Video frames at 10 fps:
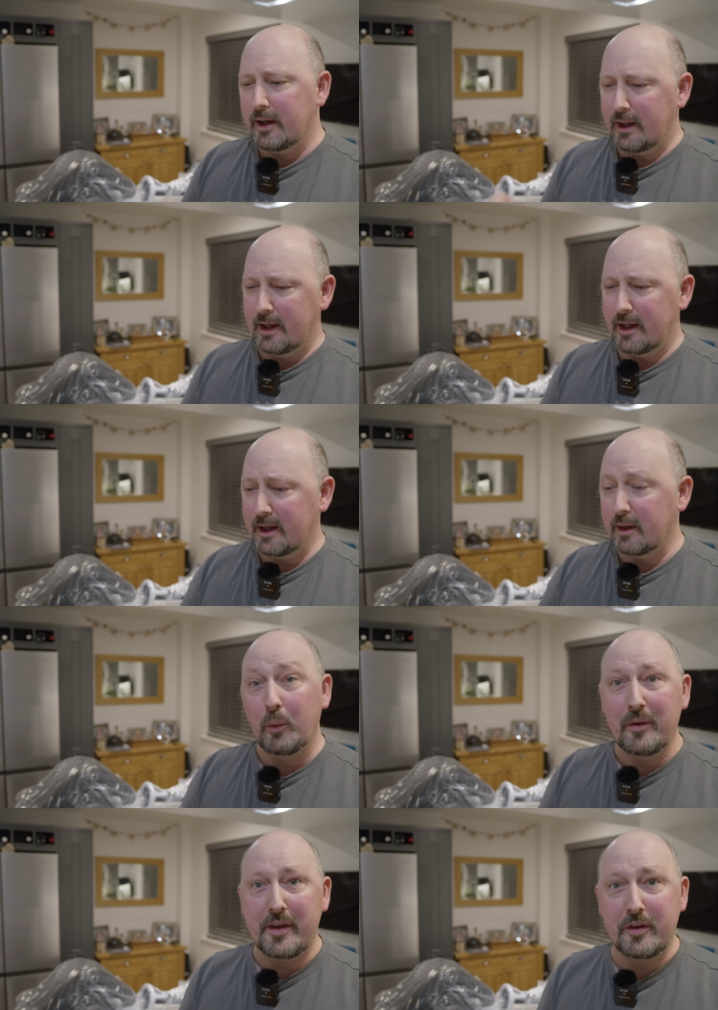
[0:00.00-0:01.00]
uh,
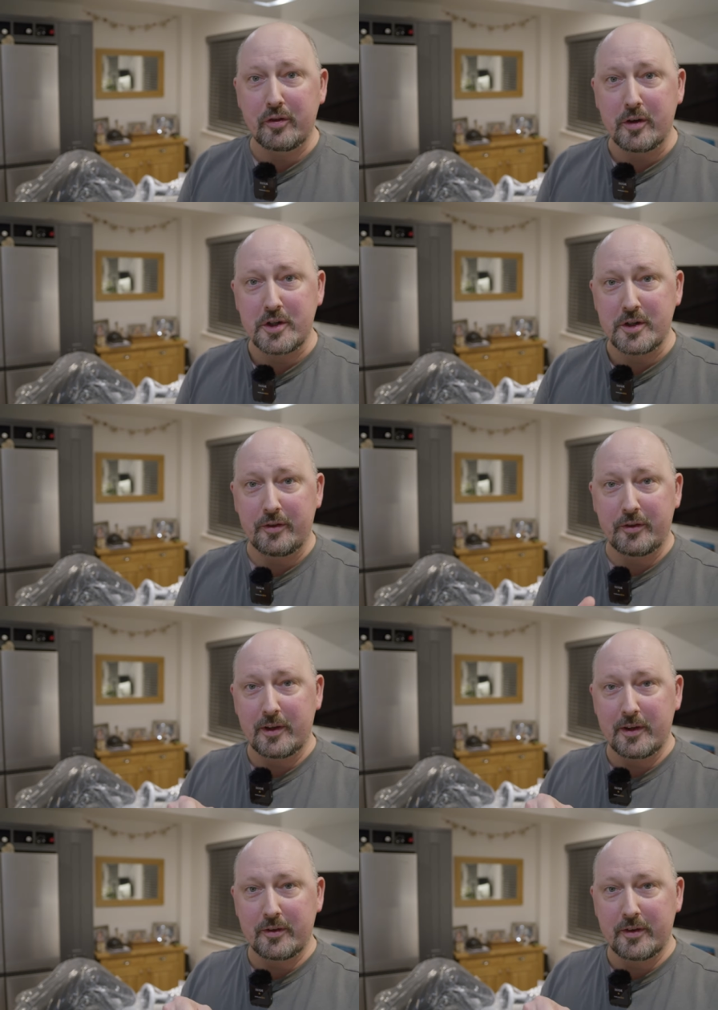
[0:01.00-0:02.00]
with the instructions. So
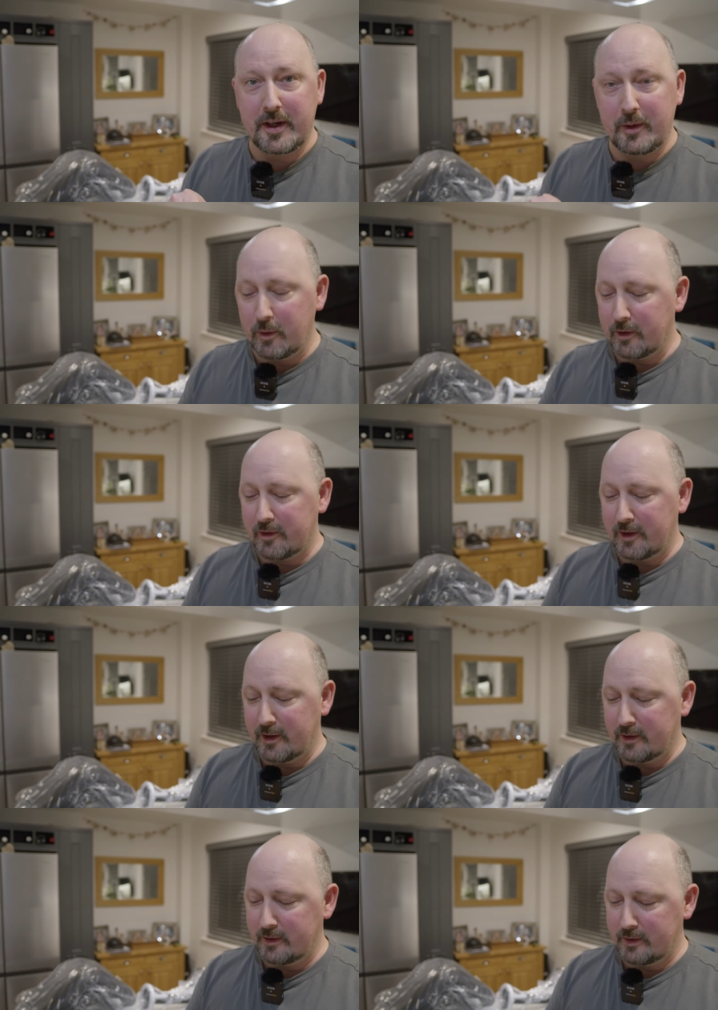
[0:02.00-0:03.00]
let's see what
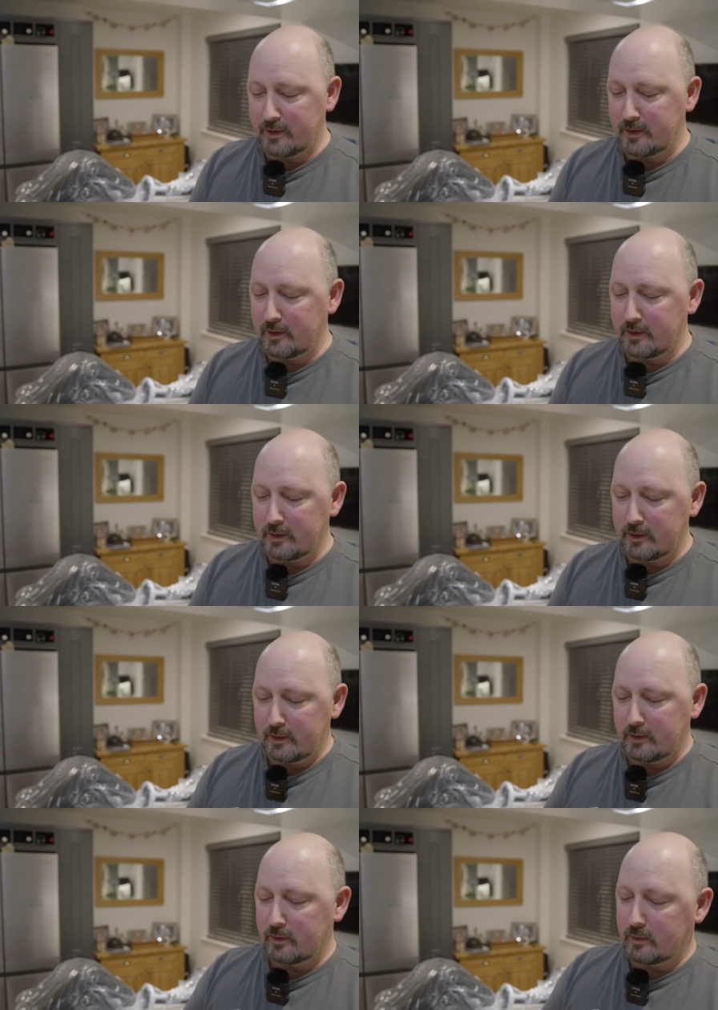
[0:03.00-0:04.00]
uh,
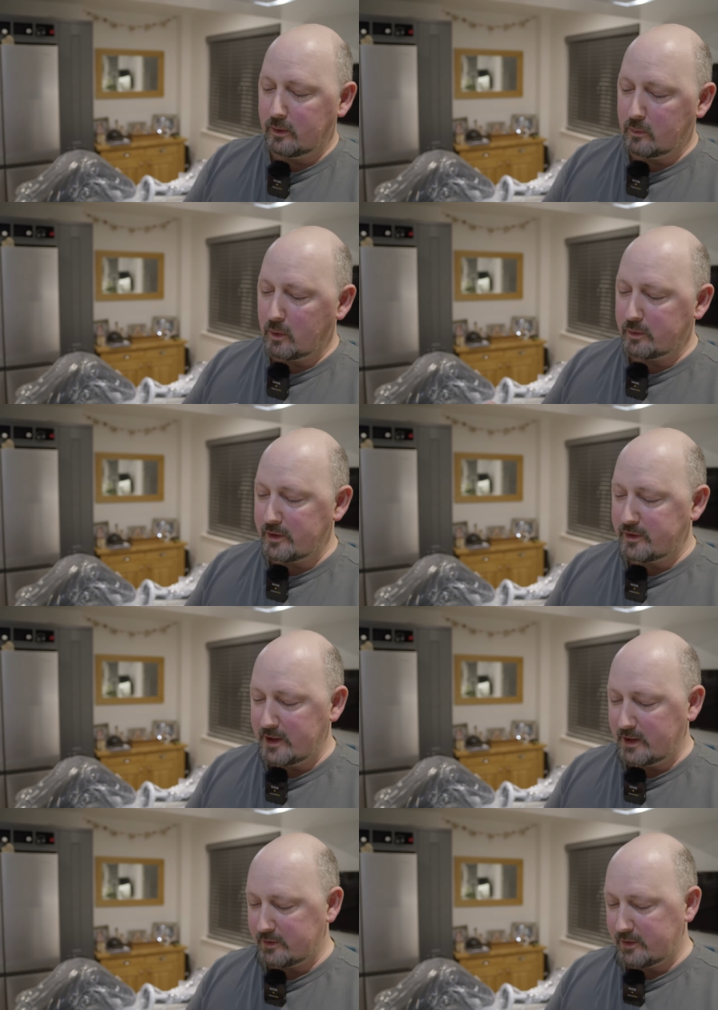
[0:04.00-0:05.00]
what Walt Disney
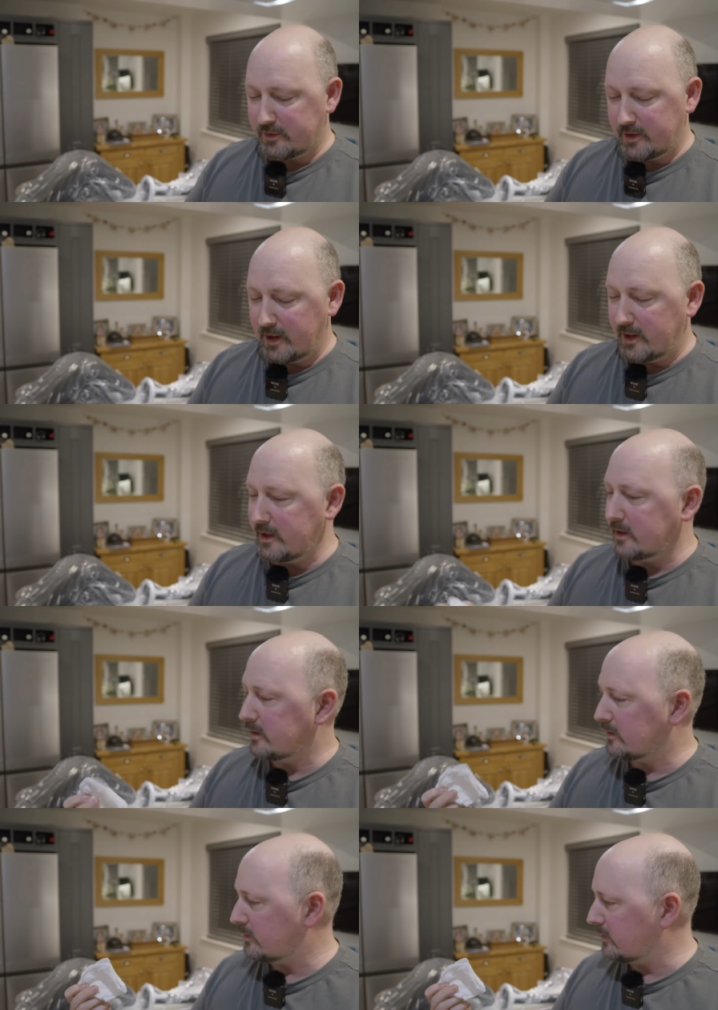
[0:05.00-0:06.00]
had to say.
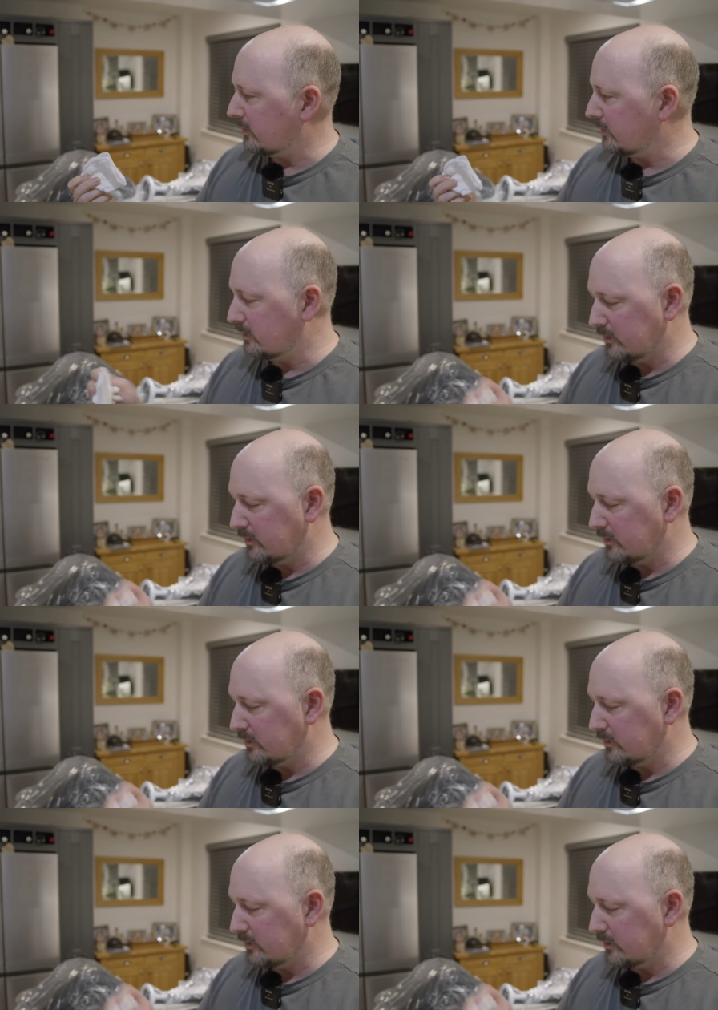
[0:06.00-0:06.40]
So,